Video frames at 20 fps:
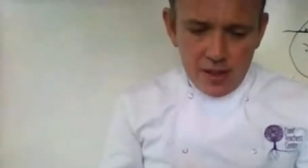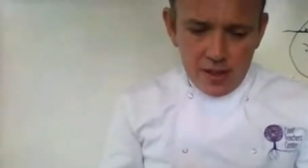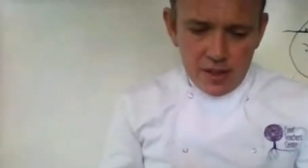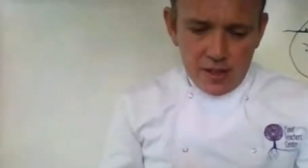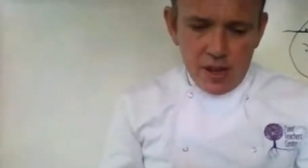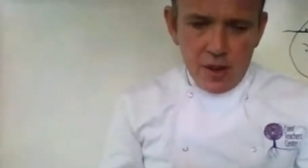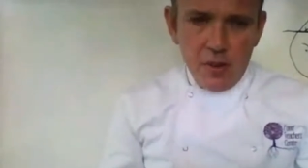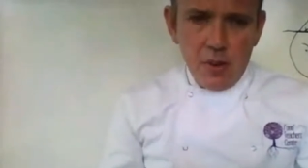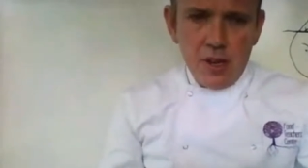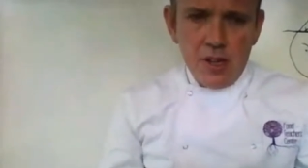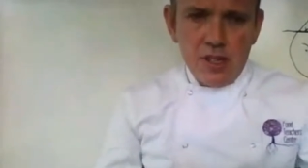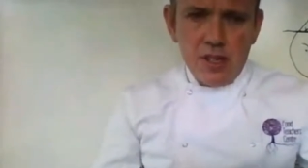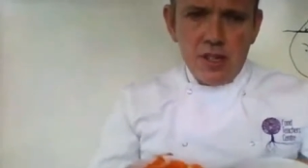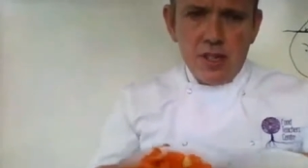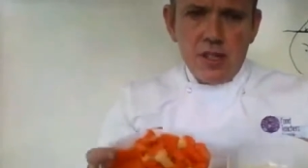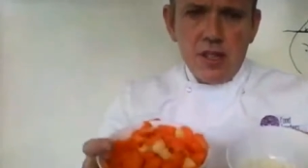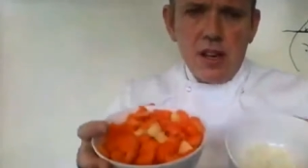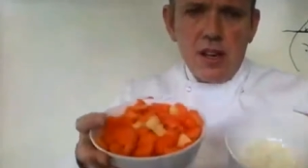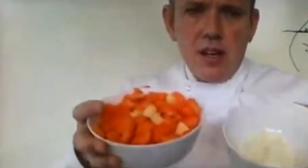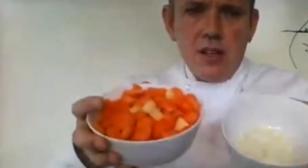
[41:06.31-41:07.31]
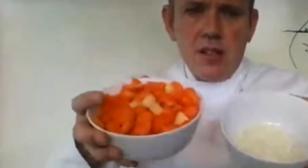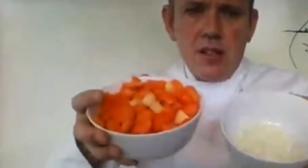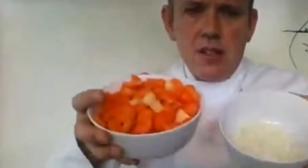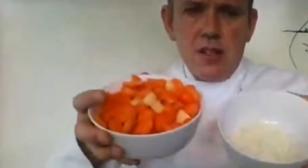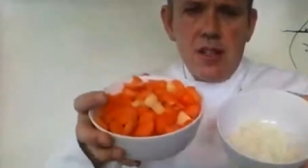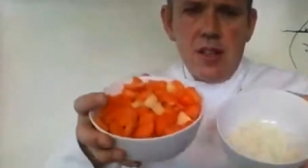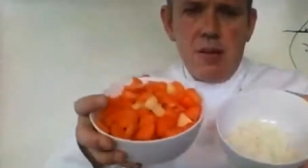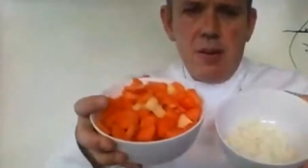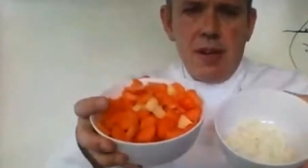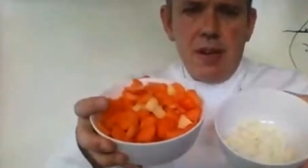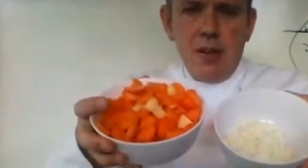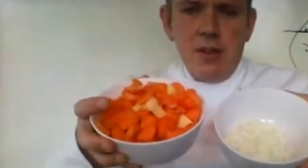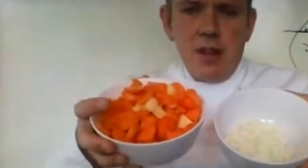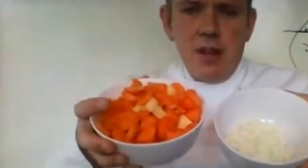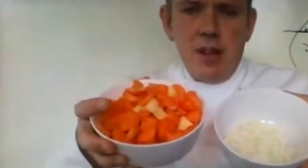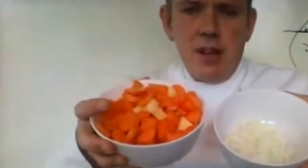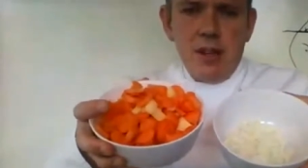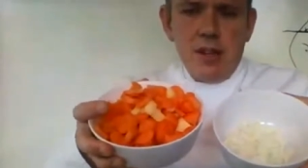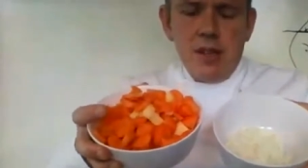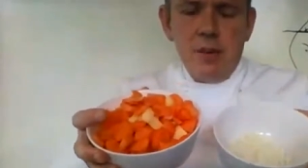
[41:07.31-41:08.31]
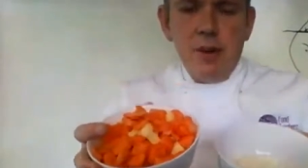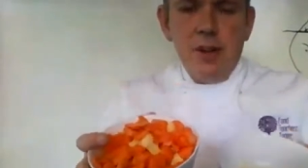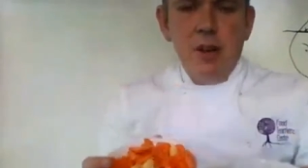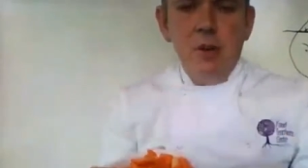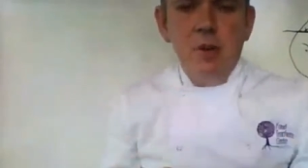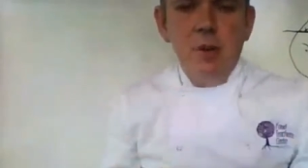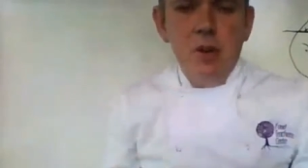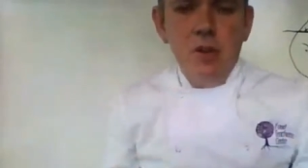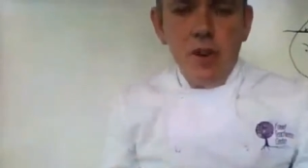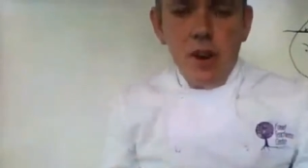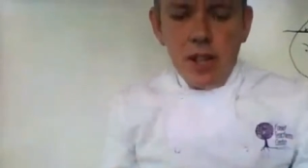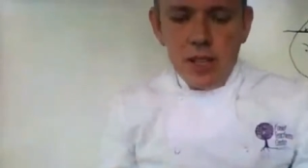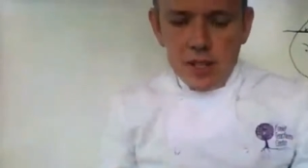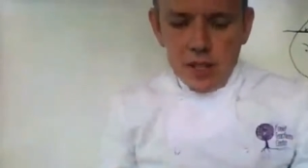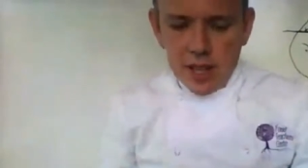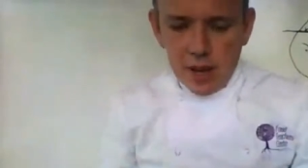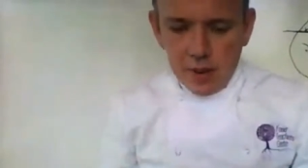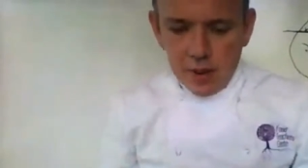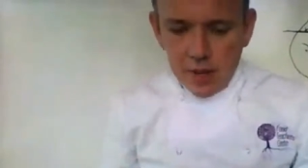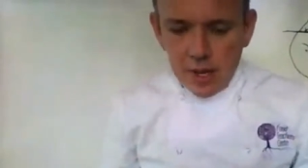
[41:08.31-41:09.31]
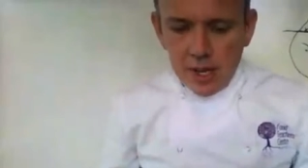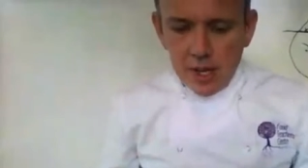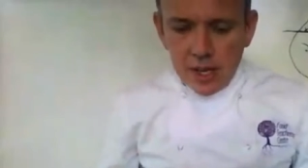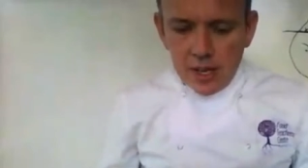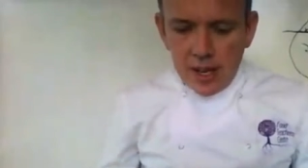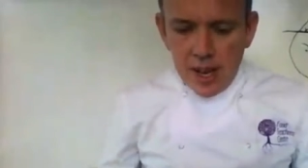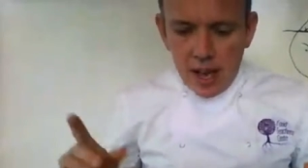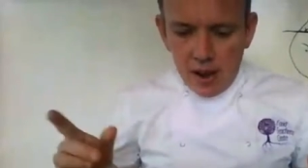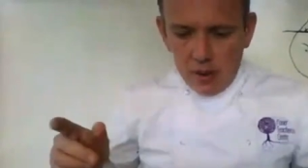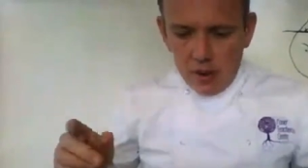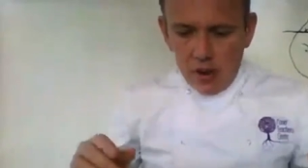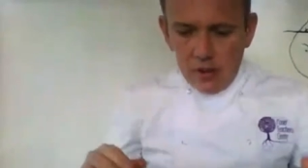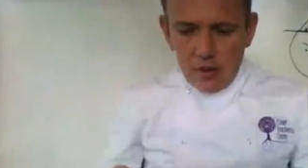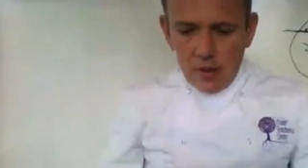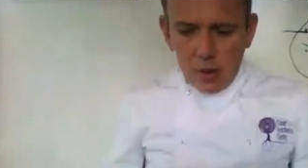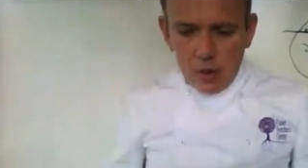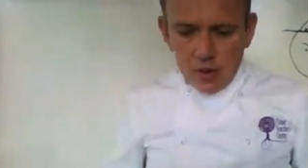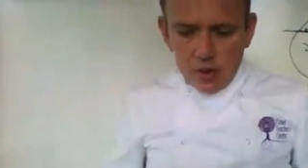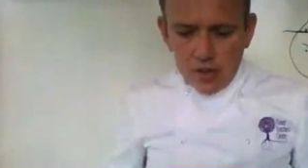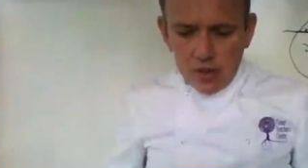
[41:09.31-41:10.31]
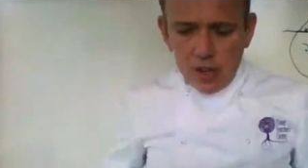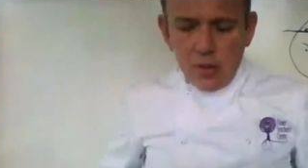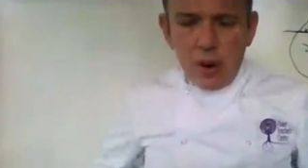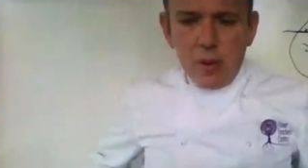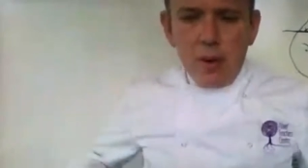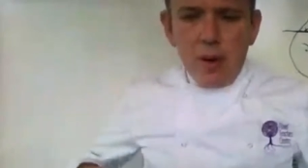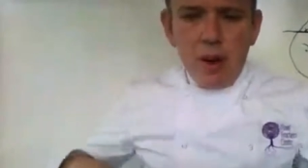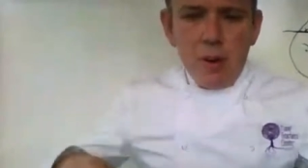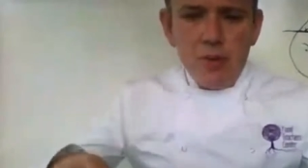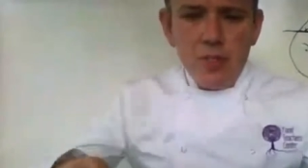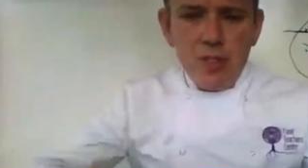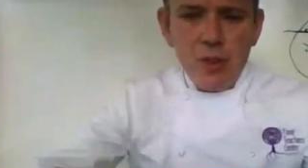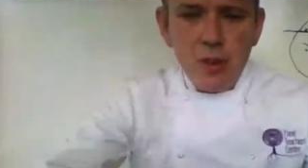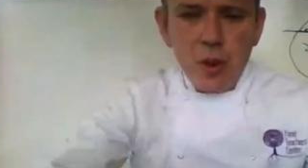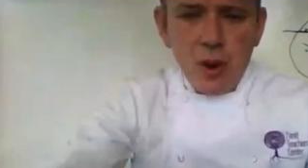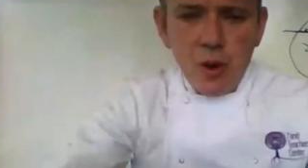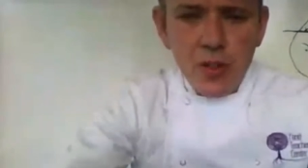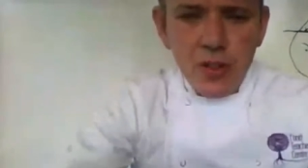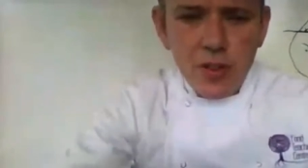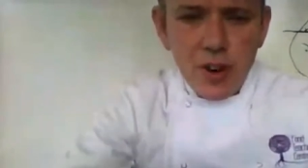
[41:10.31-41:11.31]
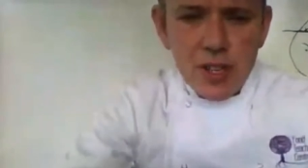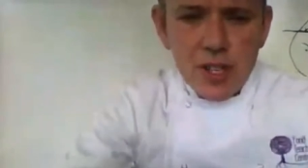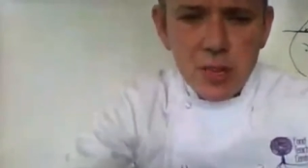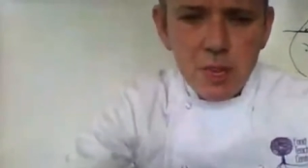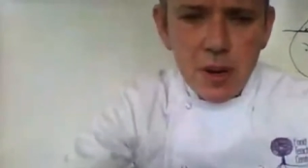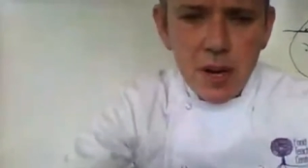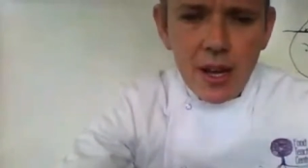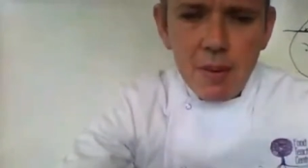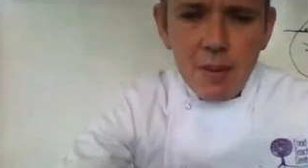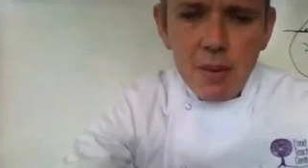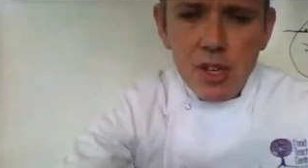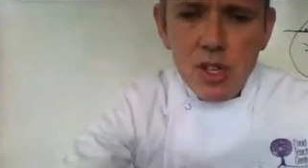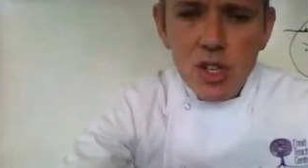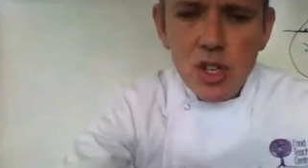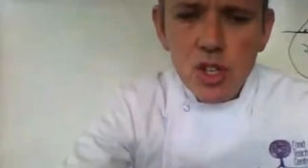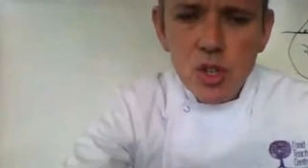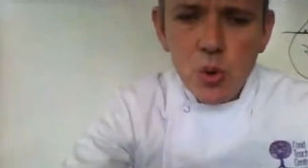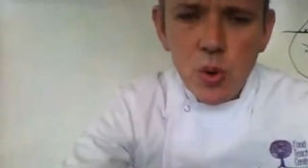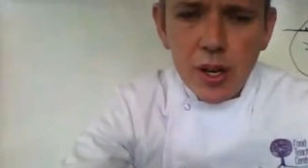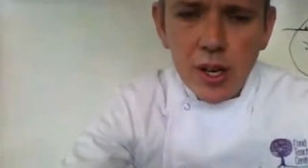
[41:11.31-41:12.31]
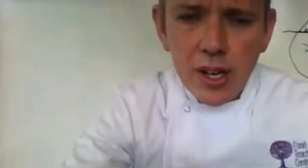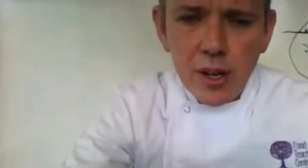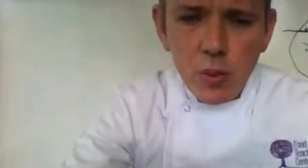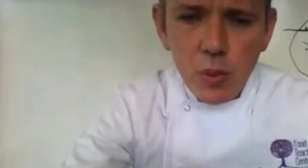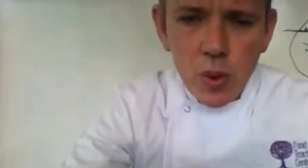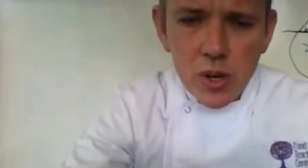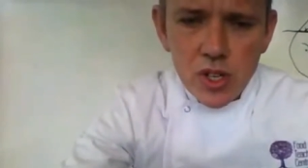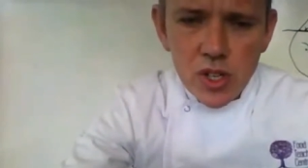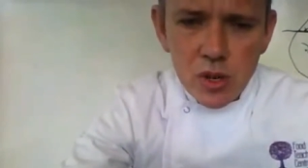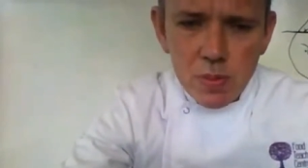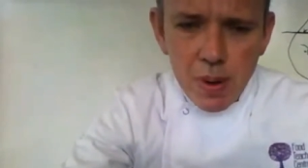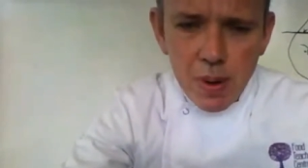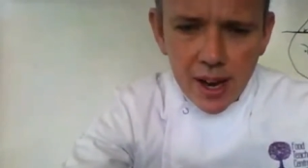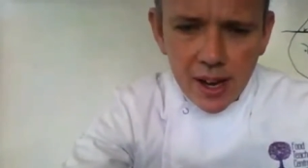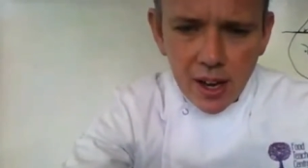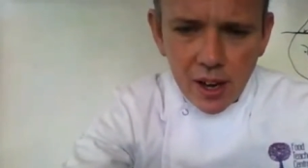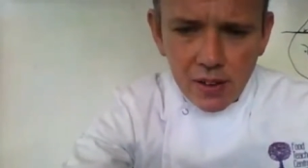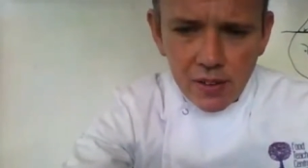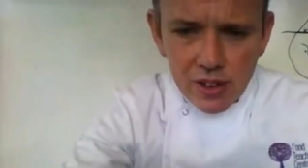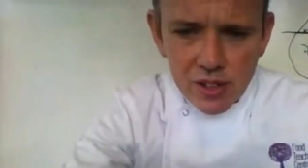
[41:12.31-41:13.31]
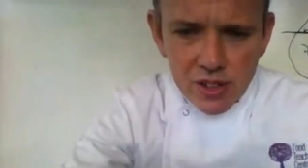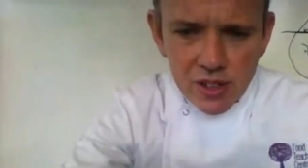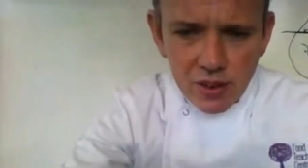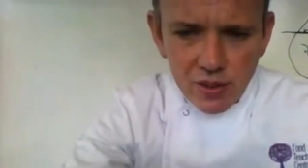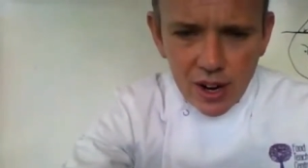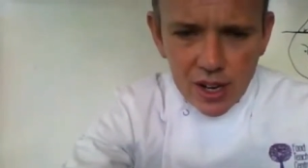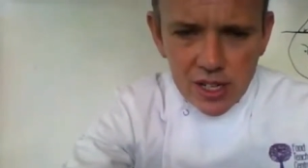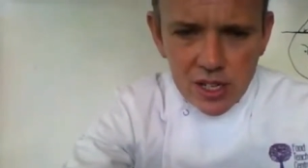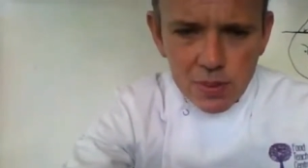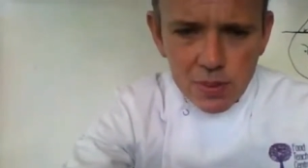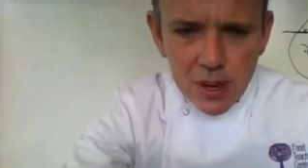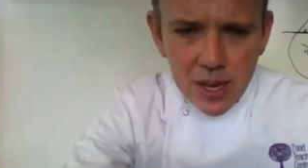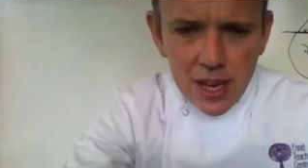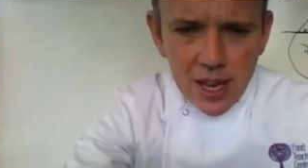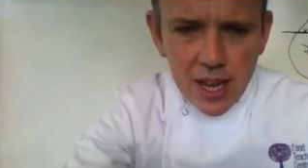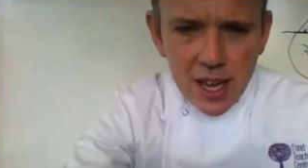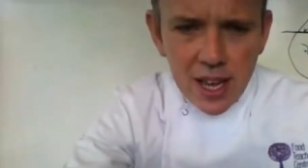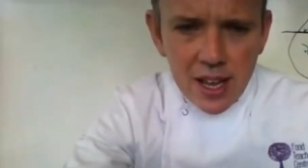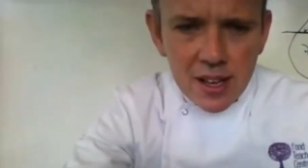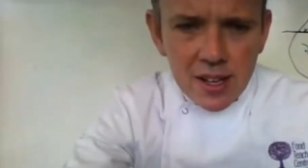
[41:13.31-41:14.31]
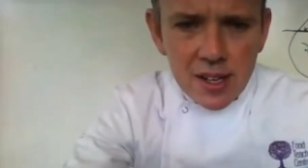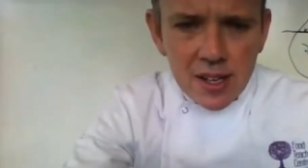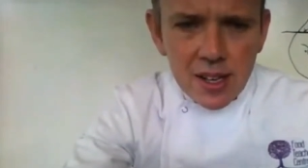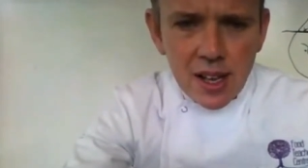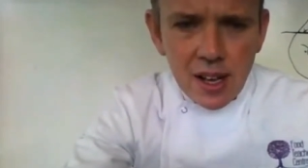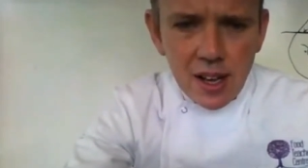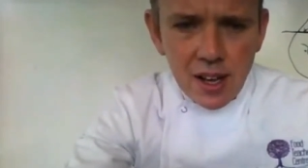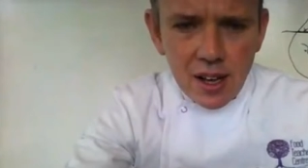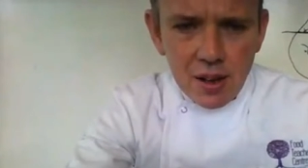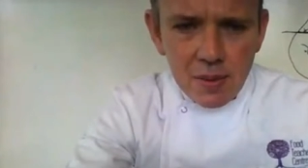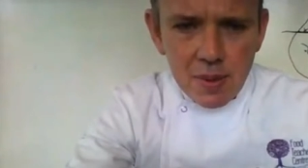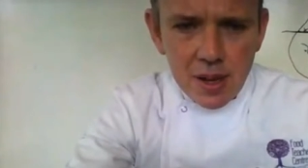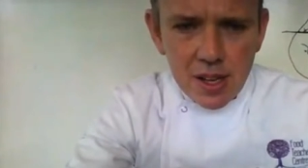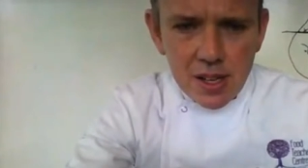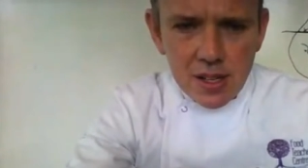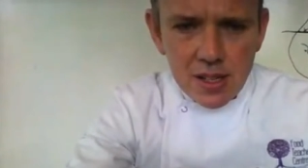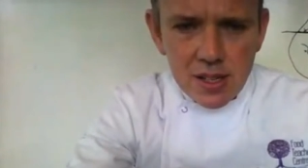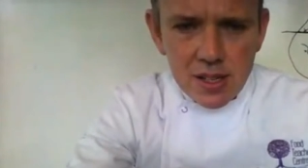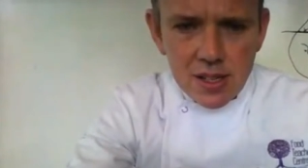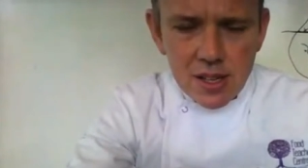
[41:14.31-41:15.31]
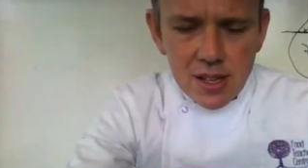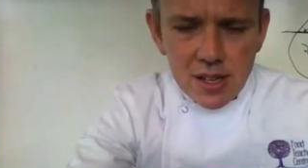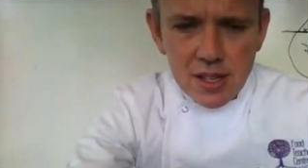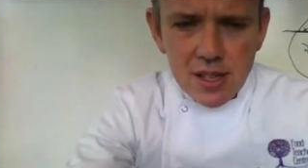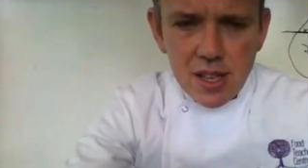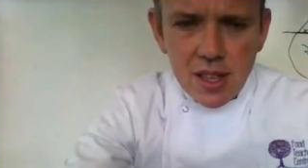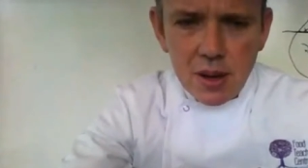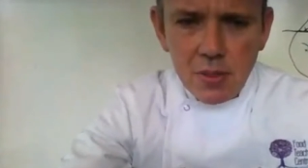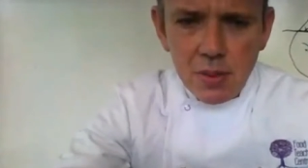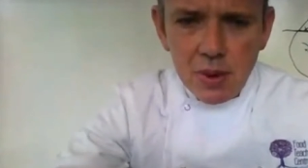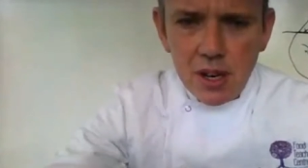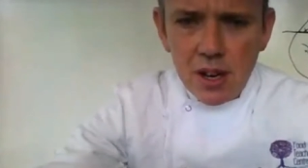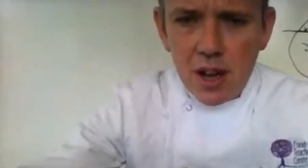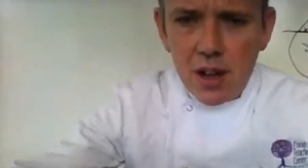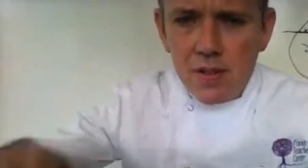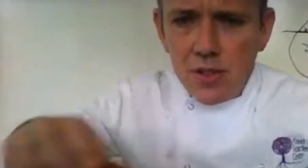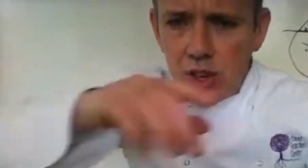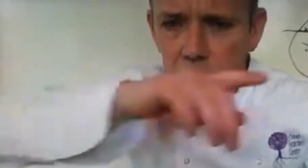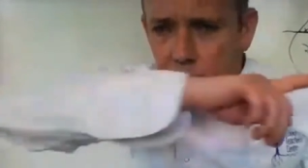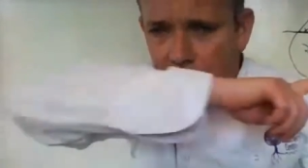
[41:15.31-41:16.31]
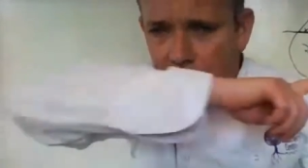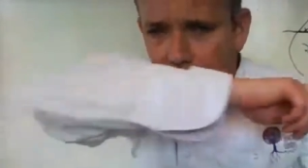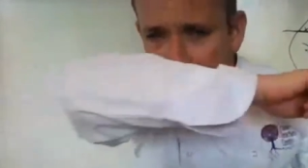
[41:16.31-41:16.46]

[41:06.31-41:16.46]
So we start. There we go. And there we go. We're ready to go. Now, if you want to know where we're up to on the recipe, let me just quickly whiz you back over to the recipe here and send that one live to you.